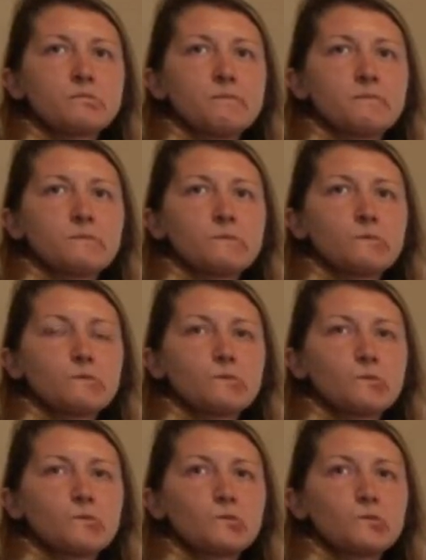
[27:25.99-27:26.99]
how
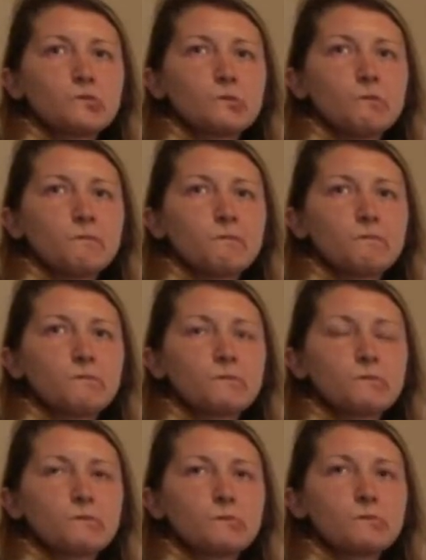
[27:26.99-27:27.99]
much you talk,
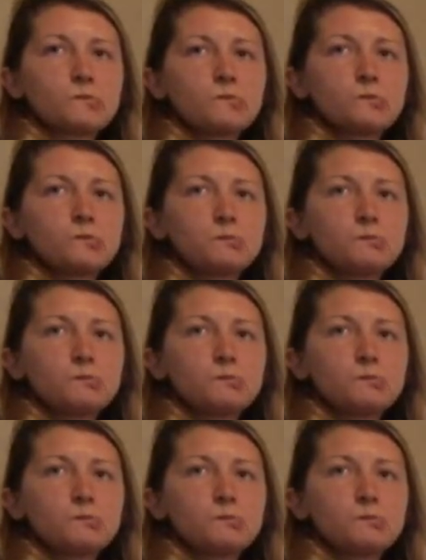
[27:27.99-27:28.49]
but